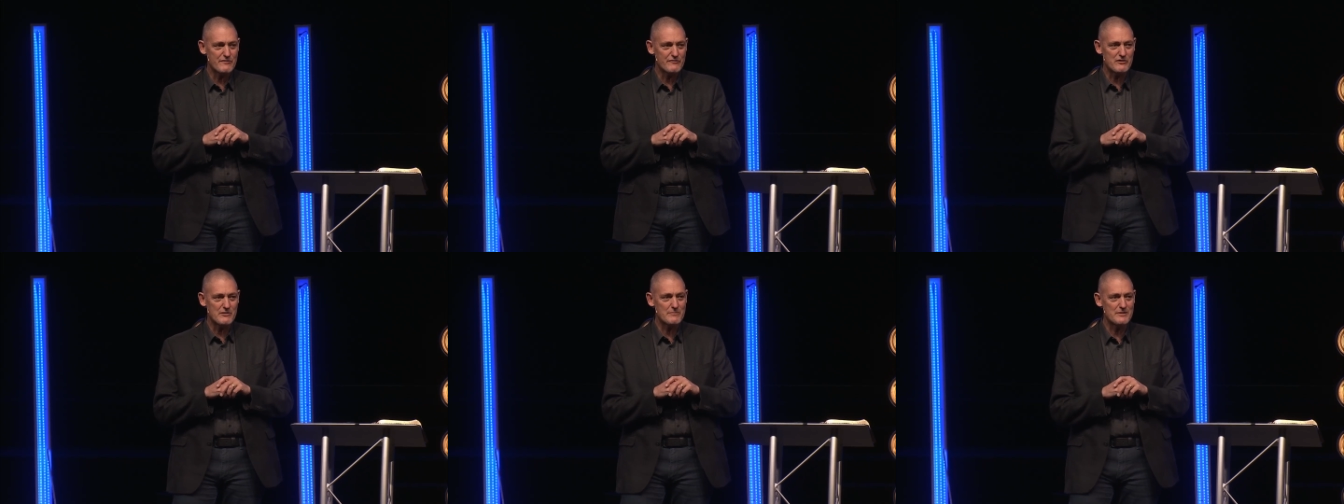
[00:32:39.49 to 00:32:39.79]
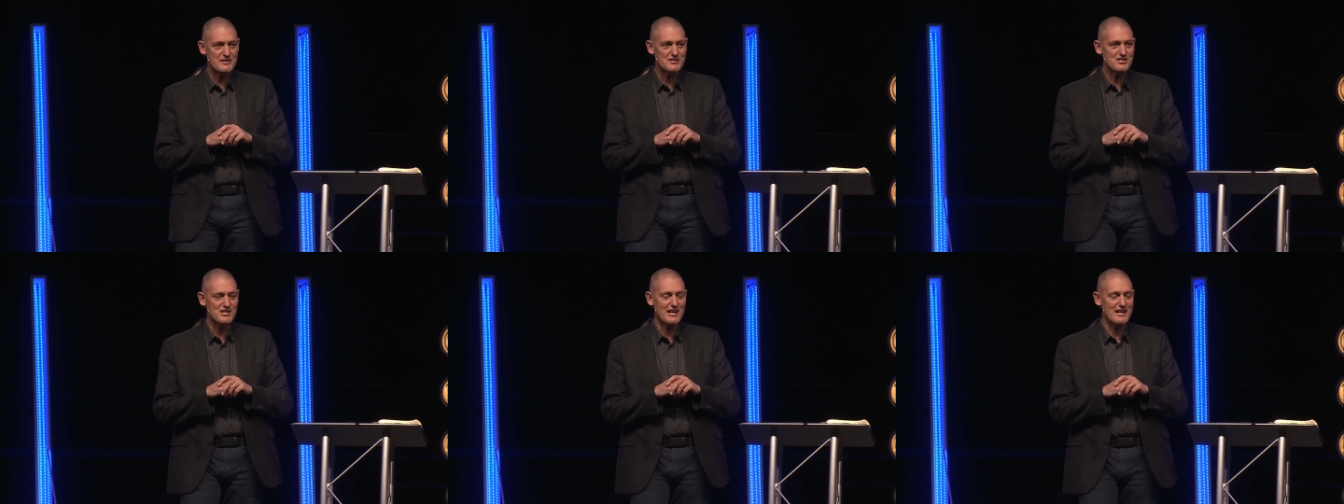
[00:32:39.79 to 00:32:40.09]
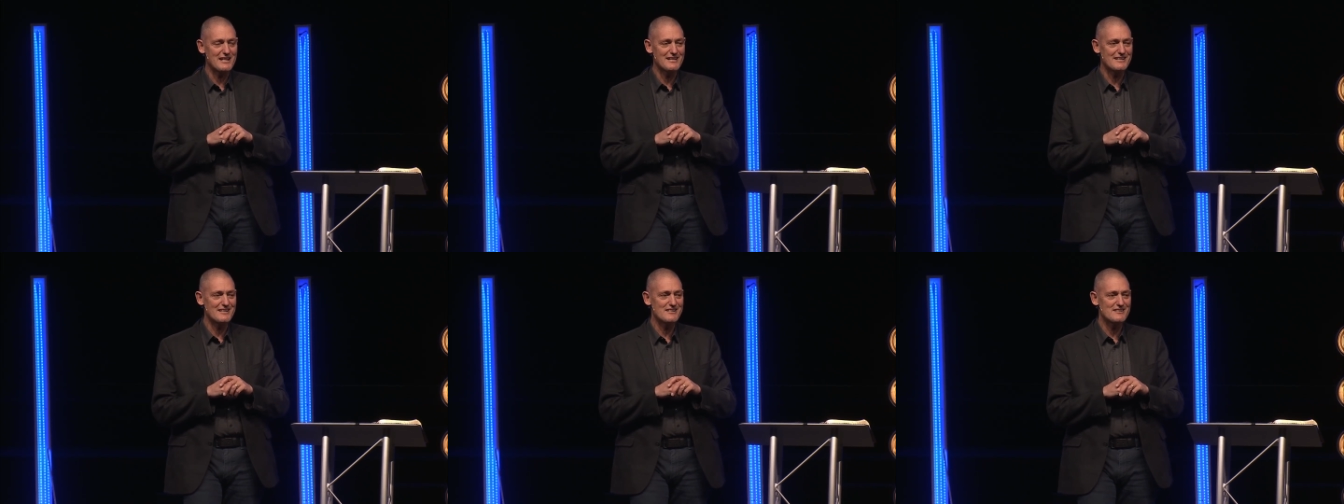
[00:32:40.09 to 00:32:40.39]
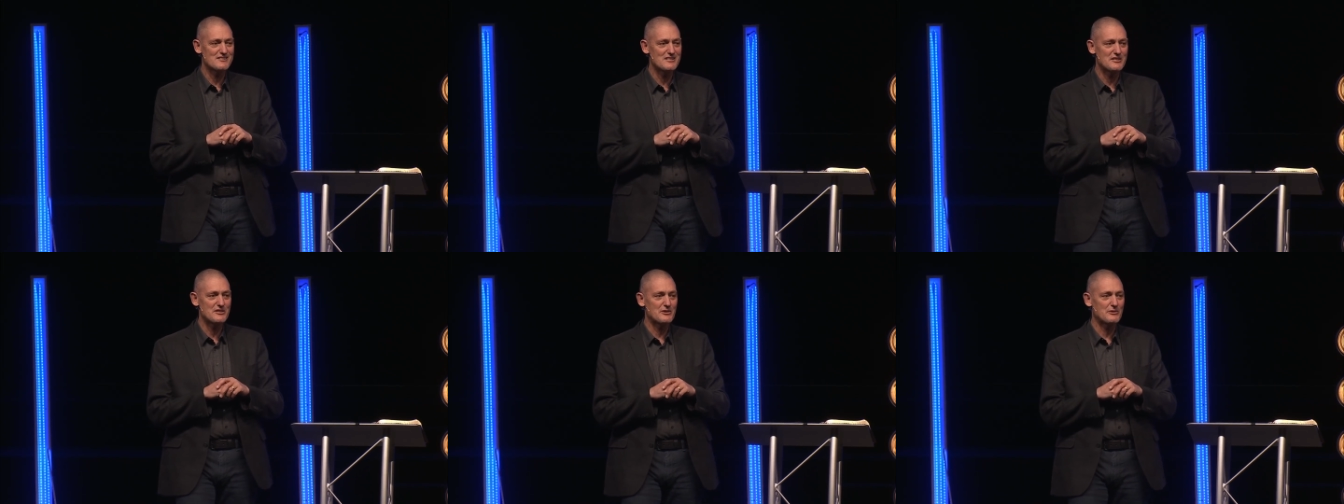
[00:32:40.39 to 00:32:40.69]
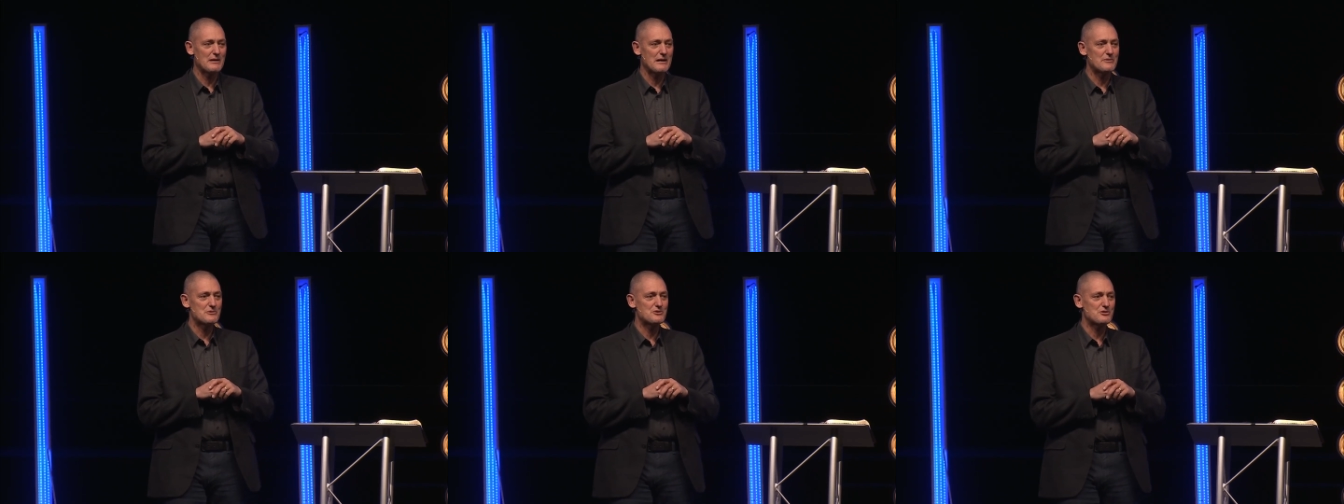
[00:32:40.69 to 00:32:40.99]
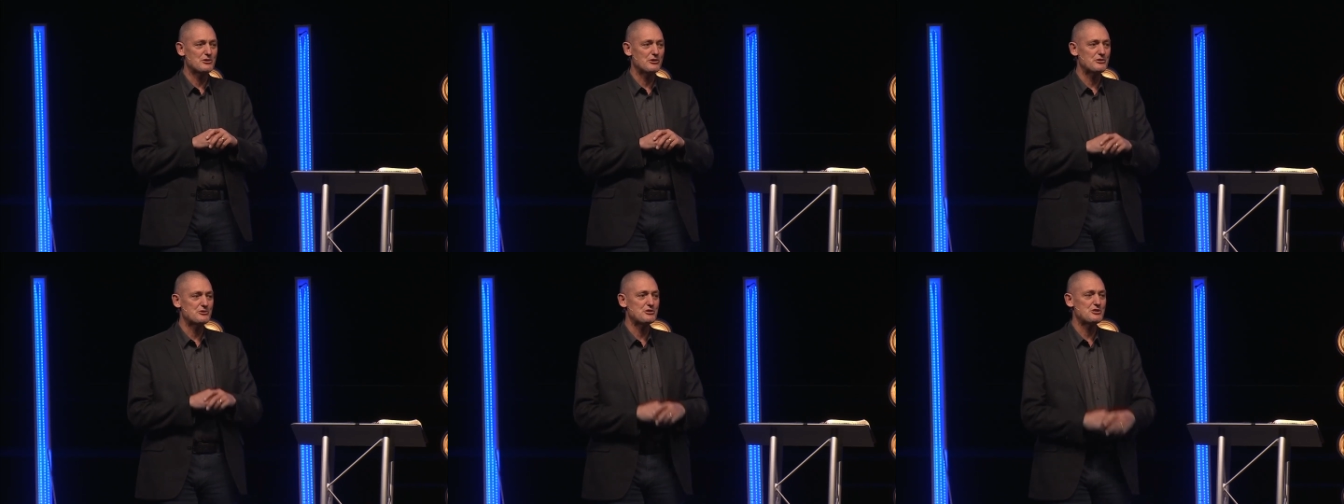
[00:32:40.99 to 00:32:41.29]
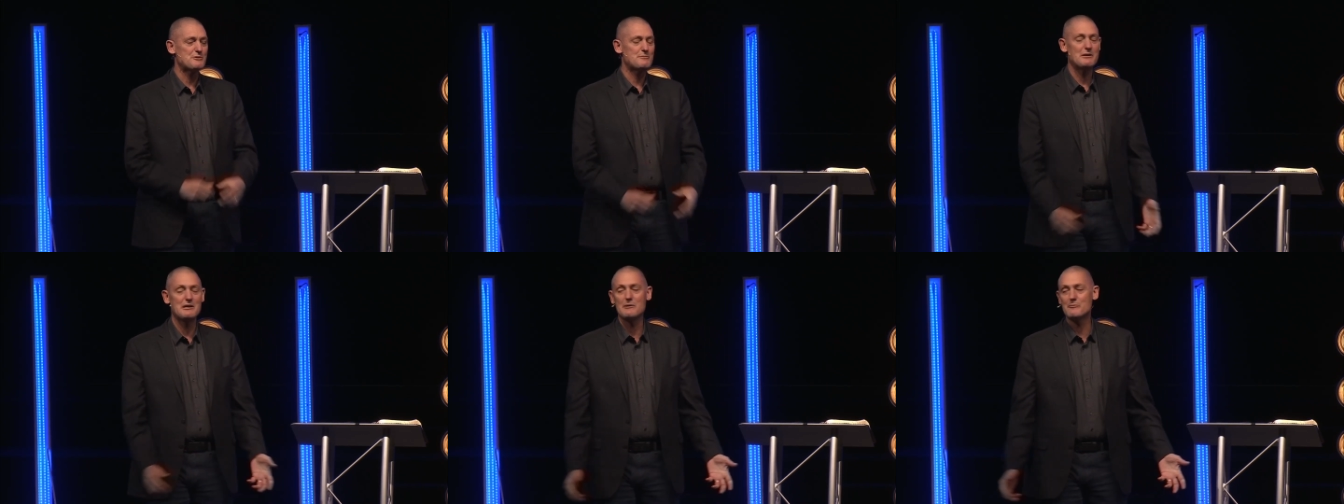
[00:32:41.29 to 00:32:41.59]
from the Chinese underground church
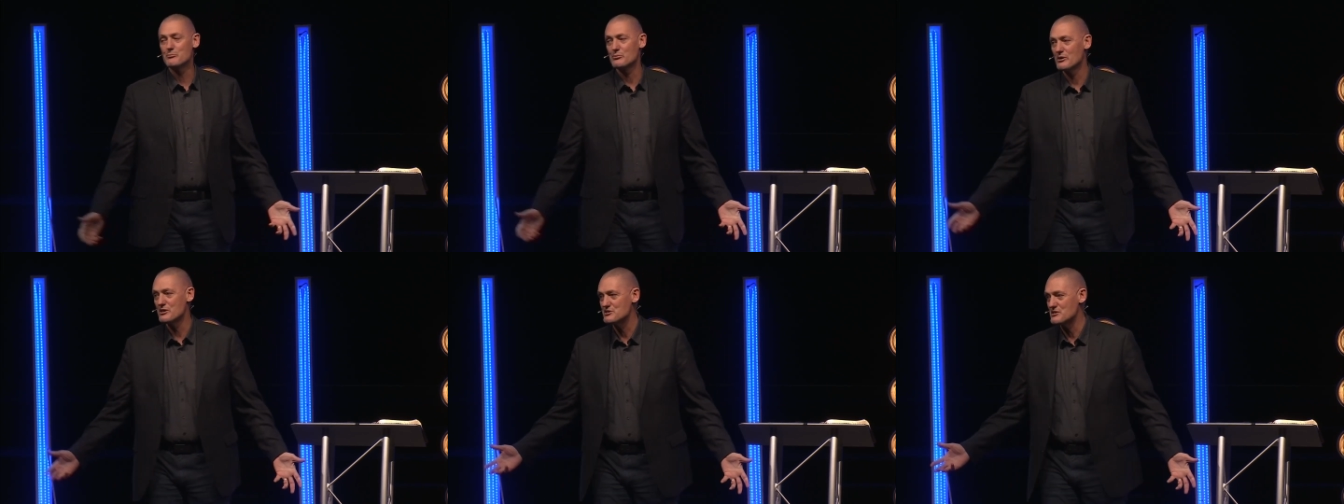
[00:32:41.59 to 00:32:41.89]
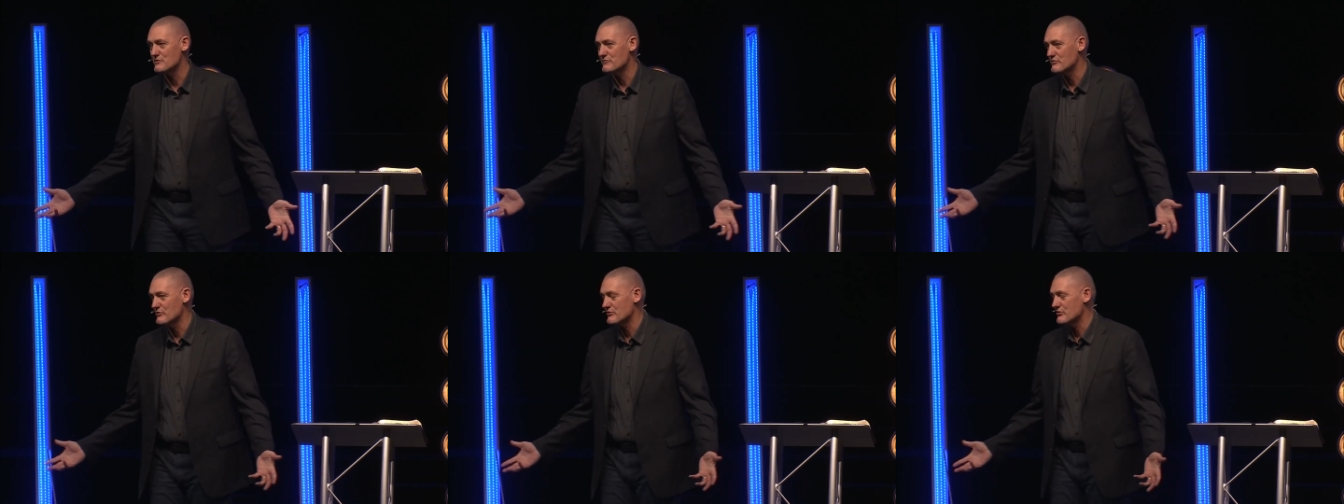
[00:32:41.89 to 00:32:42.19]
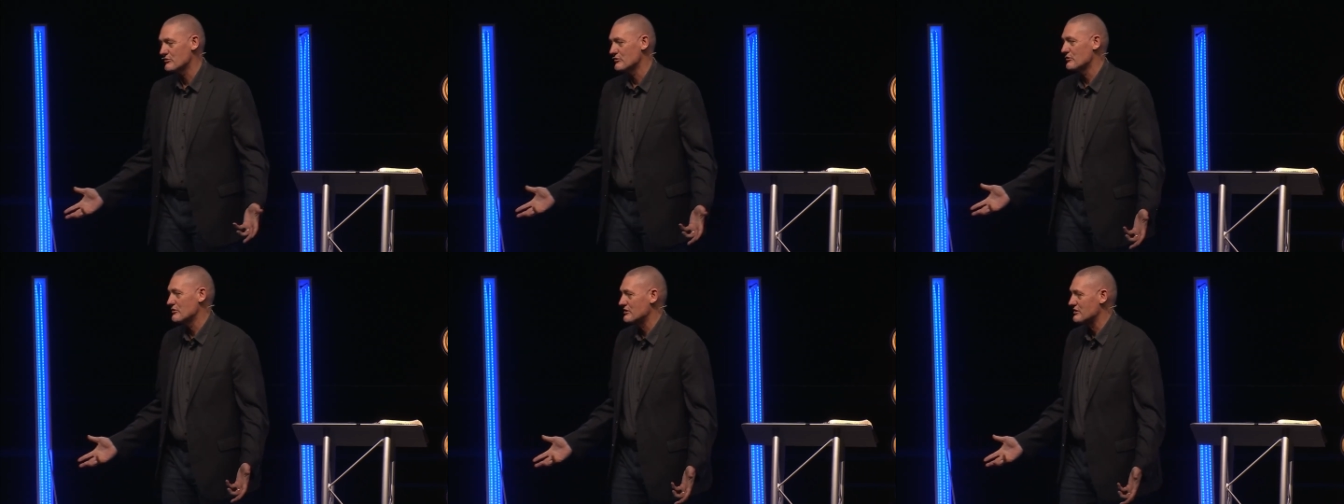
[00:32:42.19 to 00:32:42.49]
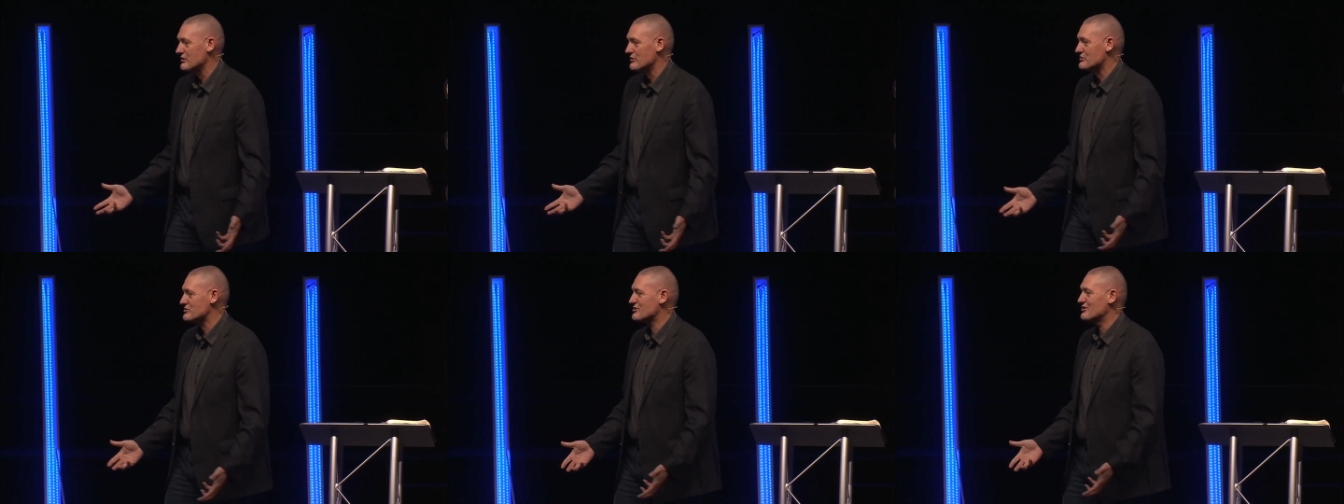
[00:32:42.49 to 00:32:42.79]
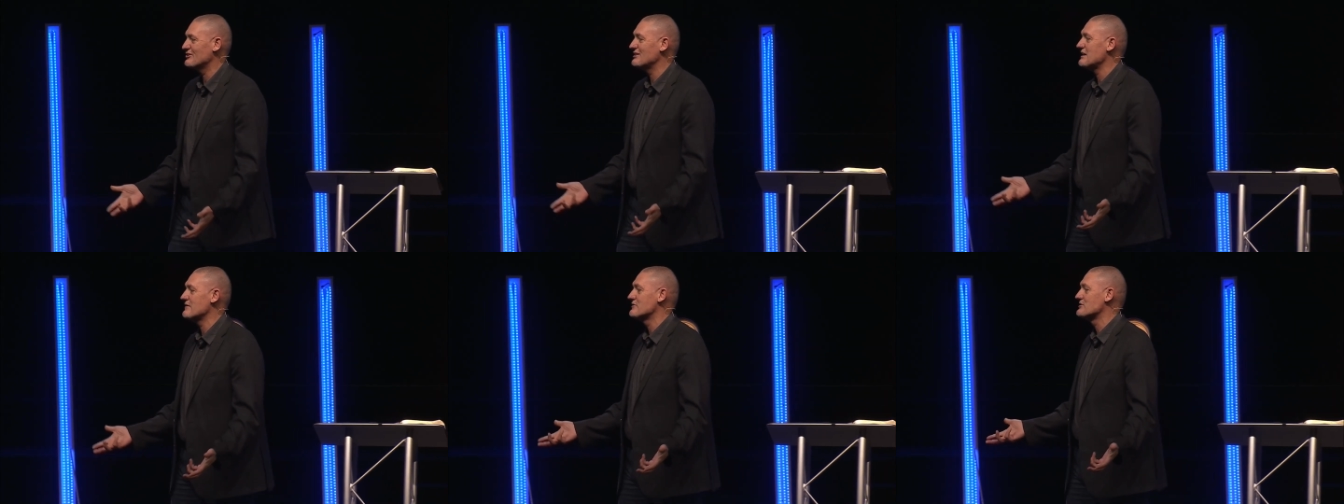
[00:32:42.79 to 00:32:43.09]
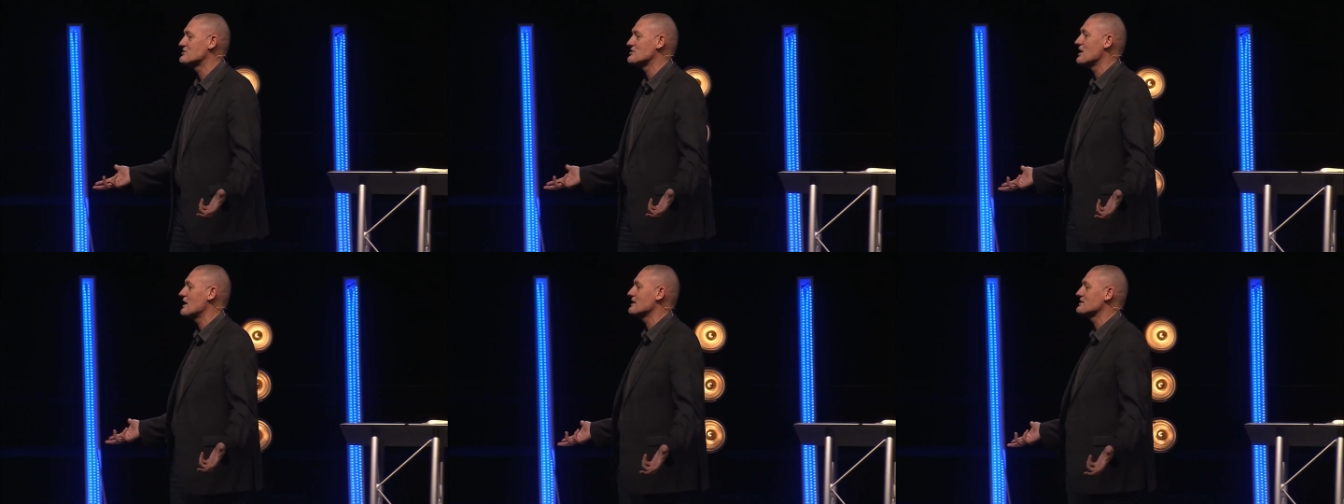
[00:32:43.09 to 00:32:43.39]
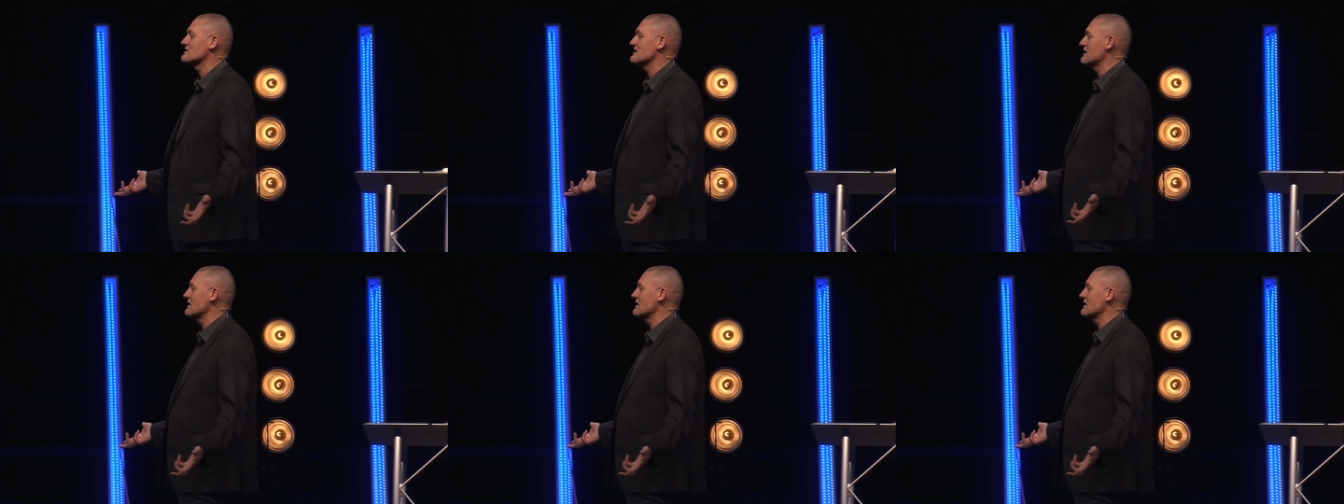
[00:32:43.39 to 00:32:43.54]
who's been in prison for 30 years couldn't even talk